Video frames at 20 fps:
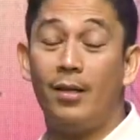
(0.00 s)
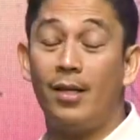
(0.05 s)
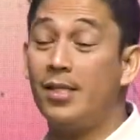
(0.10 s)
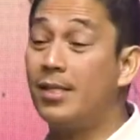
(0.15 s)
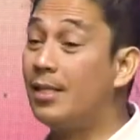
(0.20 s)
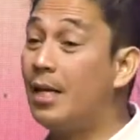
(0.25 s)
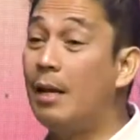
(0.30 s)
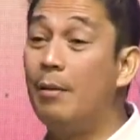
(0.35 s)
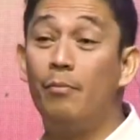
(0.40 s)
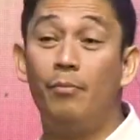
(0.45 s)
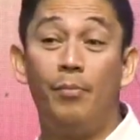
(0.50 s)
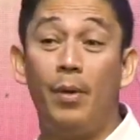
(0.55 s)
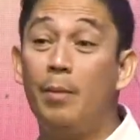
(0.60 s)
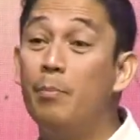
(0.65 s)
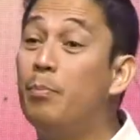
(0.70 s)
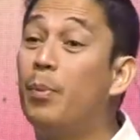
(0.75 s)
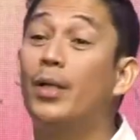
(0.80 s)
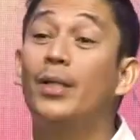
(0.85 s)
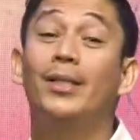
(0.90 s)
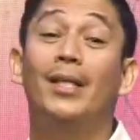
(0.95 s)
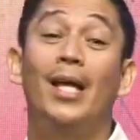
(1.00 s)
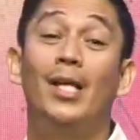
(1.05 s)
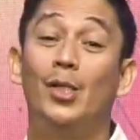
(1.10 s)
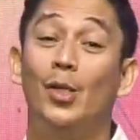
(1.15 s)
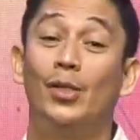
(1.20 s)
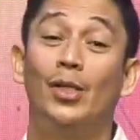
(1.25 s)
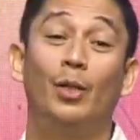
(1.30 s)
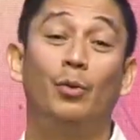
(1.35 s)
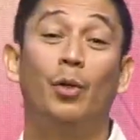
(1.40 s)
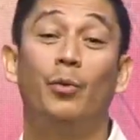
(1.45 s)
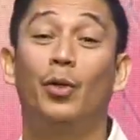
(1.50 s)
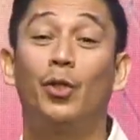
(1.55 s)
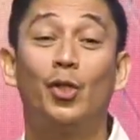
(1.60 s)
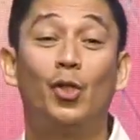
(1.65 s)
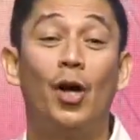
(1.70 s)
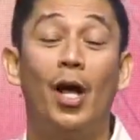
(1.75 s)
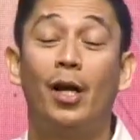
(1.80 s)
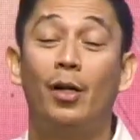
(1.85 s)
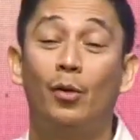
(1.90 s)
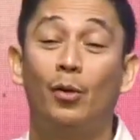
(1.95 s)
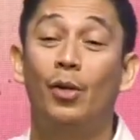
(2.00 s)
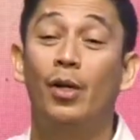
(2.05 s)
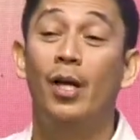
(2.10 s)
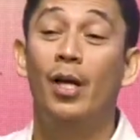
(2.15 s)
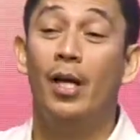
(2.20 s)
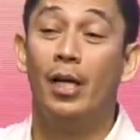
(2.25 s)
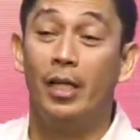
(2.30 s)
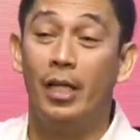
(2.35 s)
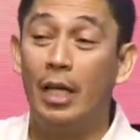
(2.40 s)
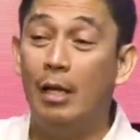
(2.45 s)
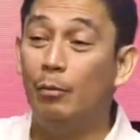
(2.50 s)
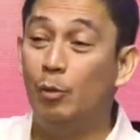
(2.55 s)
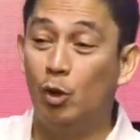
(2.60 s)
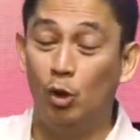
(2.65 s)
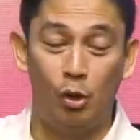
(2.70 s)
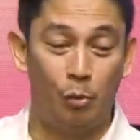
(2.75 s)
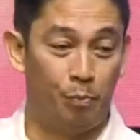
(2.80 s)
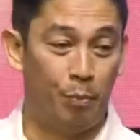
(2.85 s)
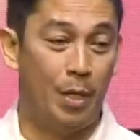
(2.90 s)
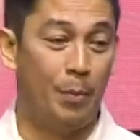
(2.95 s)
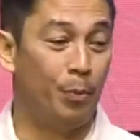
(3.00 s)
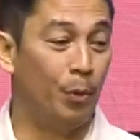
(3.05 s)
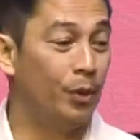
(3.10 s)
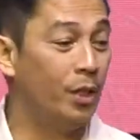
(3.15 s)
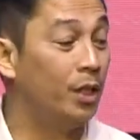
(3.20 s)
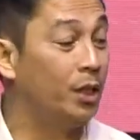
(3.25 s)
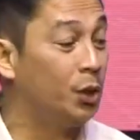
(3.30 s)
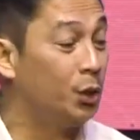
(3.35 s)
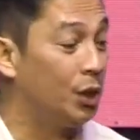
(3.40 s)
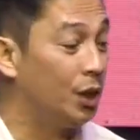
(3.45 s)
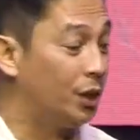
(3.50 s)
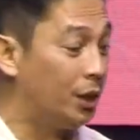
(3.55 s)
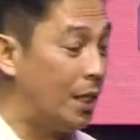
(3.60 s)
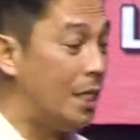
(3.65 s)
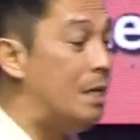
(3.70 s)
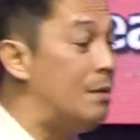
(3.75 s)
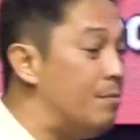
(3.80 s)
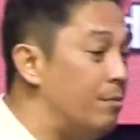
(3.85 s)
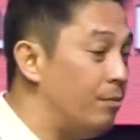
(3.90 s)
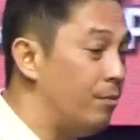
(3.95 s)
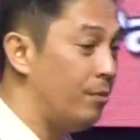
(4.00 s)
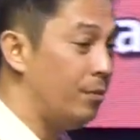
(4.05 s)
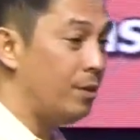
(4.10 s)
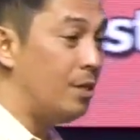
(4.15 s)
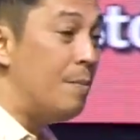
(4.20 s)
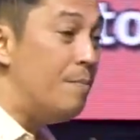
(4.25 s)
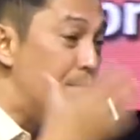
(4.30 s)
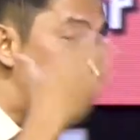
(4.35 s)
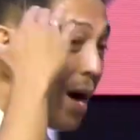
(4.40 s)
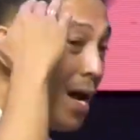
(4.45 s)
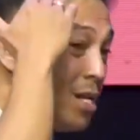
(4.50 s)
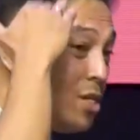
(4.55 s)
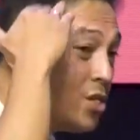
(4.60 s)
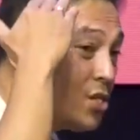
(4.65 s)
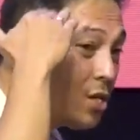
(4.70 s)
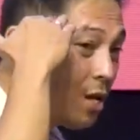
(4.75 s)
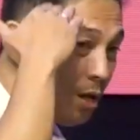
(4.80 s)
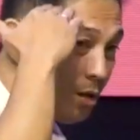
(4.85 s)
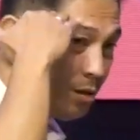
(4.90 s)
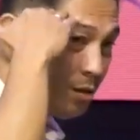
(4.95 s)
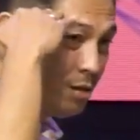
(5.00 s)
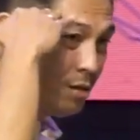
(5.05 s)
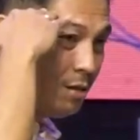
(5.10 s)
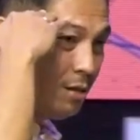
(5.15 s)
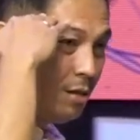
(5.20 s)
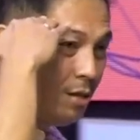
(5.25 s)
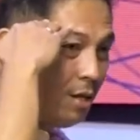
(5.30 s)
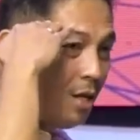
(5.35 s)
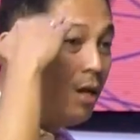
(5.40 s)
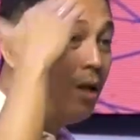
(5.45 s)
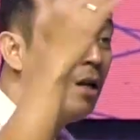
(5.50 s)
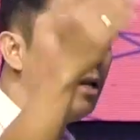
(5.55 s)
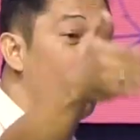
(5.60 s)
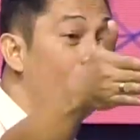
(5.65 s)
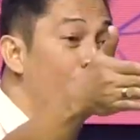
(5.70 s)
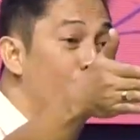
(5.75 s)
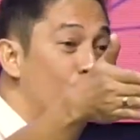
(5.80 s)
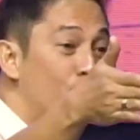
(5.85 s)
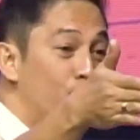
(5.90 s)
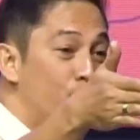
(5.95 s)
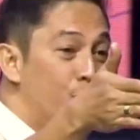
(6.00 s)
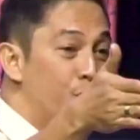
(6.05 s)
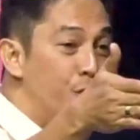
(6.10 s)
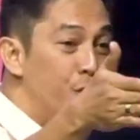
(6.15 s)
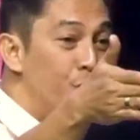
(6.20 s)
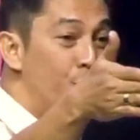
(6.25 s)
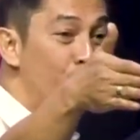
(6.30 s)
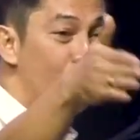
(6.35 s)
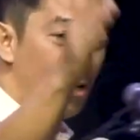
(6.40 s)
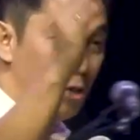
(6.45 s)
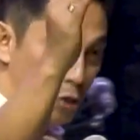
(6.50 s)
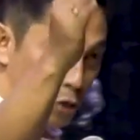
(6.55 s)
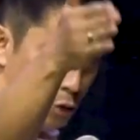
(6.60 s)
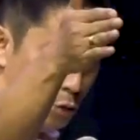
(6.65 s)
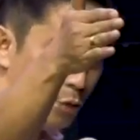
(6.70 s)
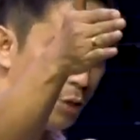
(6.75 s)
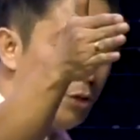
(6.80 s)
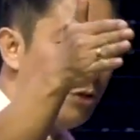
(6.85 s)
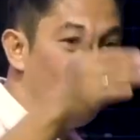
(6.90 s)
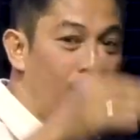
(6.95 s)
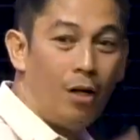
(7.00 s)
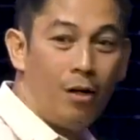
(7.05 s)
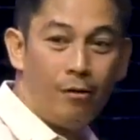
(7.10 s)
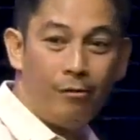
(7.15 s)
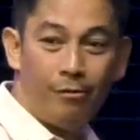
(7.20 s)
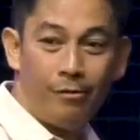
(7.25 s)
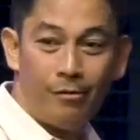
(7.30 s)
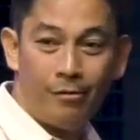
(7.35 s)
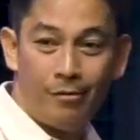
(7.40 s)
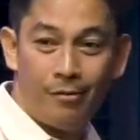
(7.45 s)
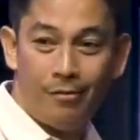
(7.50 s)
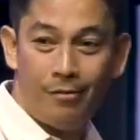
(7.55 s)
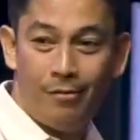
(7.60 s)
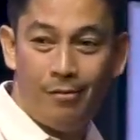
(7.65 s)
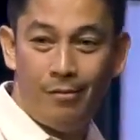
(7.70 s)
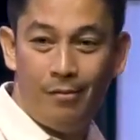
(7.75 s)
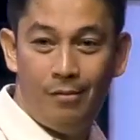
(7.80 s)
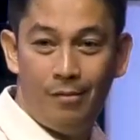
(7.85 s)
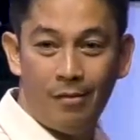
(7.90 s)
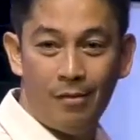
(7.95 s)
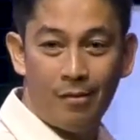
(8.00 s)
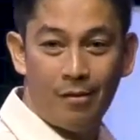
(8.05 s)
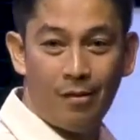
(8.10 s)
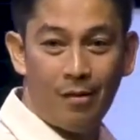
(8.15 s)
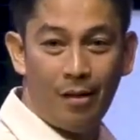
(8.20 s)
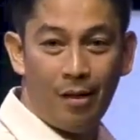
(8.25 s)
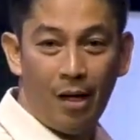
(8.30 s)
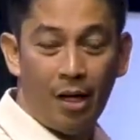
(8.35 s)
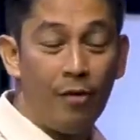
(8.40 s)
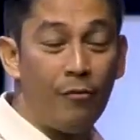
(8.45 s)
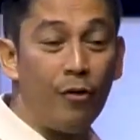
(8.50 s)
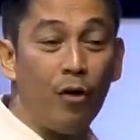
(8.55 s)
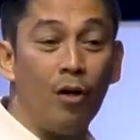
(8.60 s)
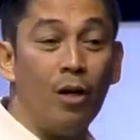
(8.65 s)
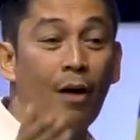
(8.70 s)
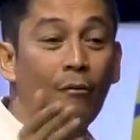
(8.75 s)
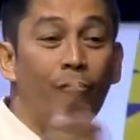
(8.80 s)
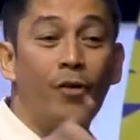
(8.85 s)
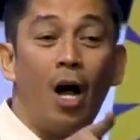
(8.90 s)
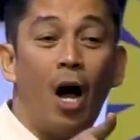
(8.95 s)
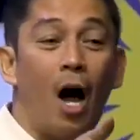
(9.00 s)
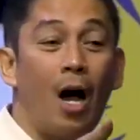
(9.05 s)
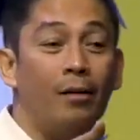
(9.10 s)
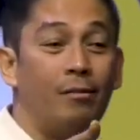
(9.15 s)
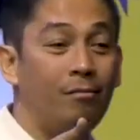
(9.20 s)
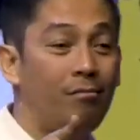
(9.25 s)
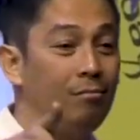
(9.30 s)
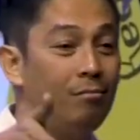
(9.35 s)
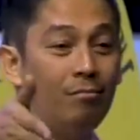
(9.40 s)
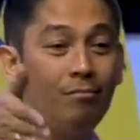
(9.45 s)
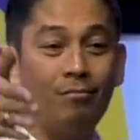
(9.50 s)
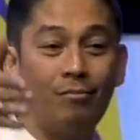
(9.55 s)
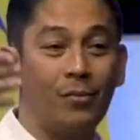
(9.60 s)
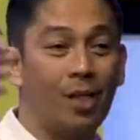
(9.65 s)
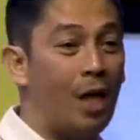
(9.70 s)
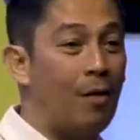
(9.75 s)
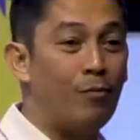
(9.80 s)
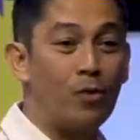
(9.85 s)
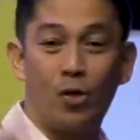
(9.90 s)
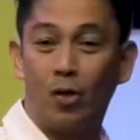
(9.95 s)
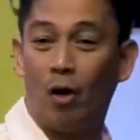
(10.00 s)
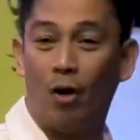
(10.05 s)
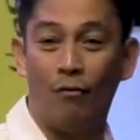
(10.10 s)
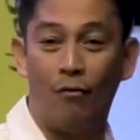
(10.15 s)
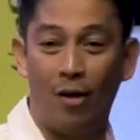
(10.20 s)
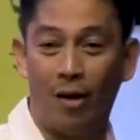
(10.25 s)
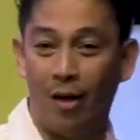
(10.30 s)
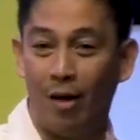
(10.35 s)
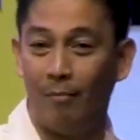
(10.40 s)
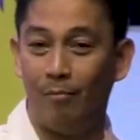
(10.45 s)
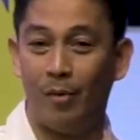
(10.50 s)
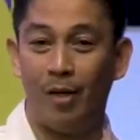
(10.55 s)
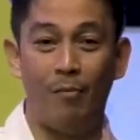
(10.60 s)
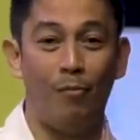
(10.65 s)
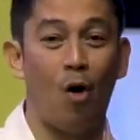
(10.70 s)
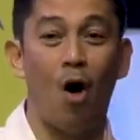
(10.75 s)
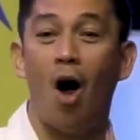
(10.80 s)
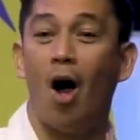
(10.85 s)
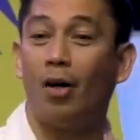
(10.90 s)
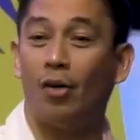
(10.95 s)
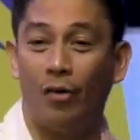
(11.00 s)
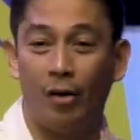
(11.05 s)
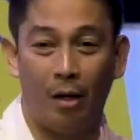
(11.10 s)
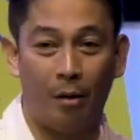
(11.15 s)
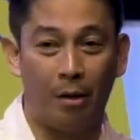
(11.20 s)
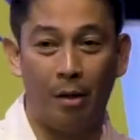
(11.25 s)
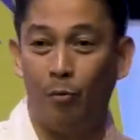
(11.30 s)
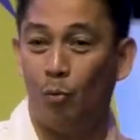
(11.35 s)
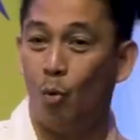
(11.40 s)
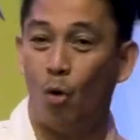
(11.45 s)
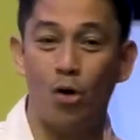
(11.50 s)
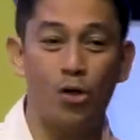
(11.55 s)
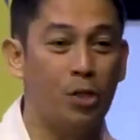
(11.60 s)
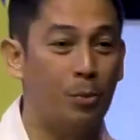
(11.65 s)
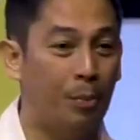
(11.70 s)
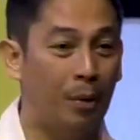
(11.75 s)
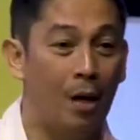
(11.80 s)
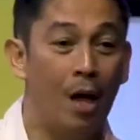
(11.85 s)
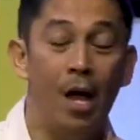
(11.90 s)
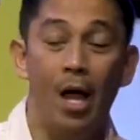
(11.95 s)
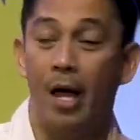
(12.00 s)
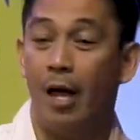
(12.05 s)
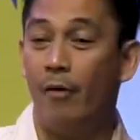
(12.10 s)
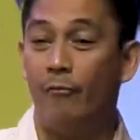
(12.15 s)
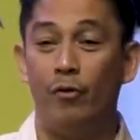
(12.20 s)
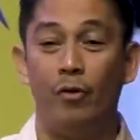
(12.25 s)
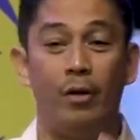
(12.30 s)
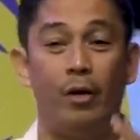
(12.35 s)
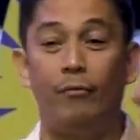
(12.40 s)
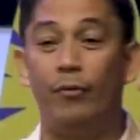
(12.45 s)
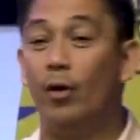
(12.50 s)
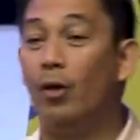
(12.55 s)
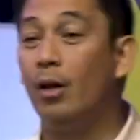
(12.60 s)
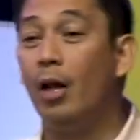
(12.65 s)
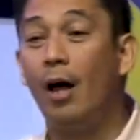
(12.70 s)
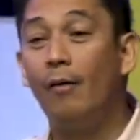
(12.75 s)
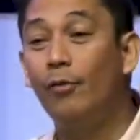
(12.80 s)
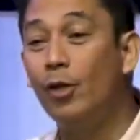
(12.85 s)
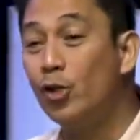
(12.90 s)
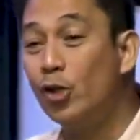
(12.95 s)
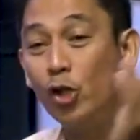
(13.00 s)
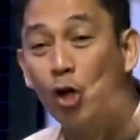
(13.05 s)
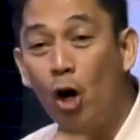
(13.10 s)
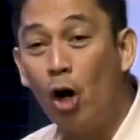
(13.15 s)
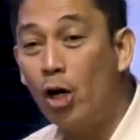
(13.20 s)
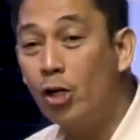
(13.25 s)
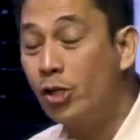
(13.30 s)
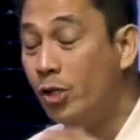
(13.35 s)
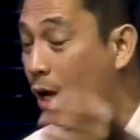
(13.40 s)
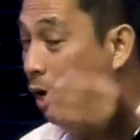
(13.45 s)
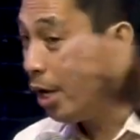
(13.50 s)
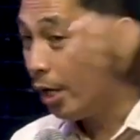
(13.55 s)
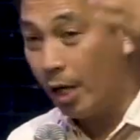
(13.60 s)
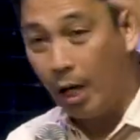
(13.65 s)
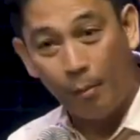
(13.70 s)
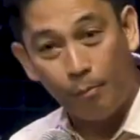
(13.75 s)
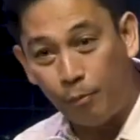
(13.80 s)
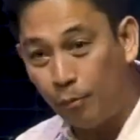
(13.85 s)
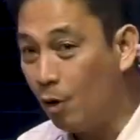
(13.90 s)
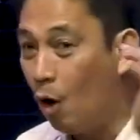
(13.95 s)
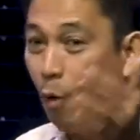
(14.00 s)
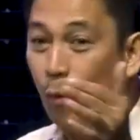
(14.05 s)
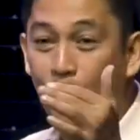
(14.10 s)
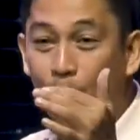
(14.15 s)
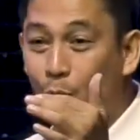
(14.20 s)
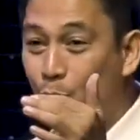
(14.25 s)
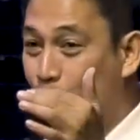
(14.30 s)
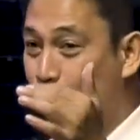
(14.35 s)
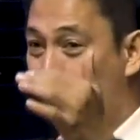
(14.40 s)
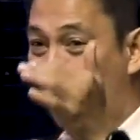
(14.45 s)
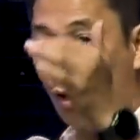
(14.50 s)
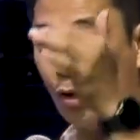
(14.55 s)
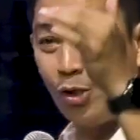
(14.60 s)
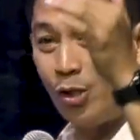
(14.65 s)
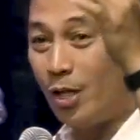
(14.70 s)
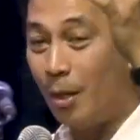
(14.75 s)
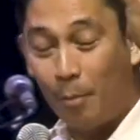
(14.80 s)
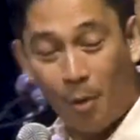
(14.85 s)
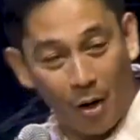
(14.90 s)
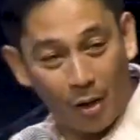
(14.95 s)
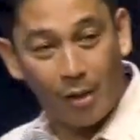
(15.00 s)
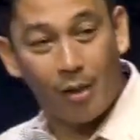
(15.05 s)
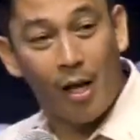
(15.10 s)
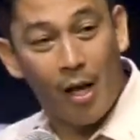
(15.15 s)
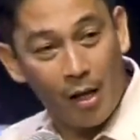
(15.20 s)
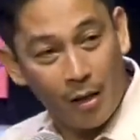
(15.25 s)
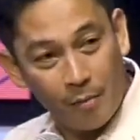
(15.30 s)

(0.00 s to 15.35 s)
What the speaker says: the same impartation that we were trying to give to the people there, to the team. the mindset, love what you do and do what you love. If you love God, keep serving Him. Keep honoring Him. Keep worshiping. If you love the church, keep going to church. Come on.